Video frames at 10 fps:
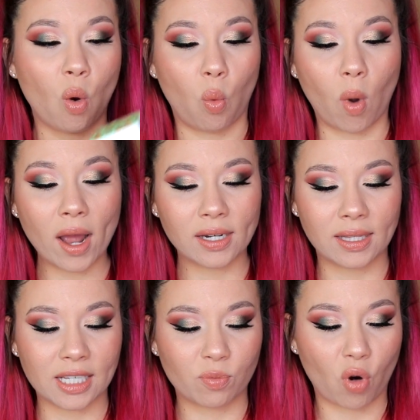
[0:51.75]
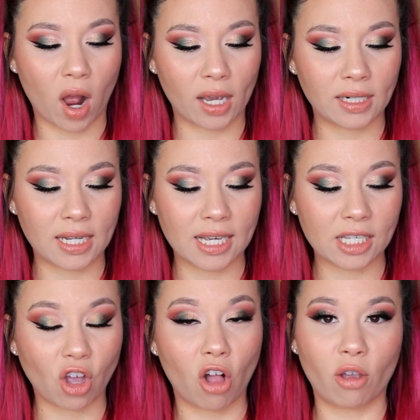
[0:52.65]
what this product
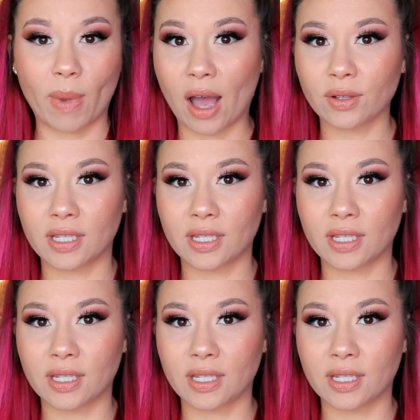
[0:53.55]
is all about.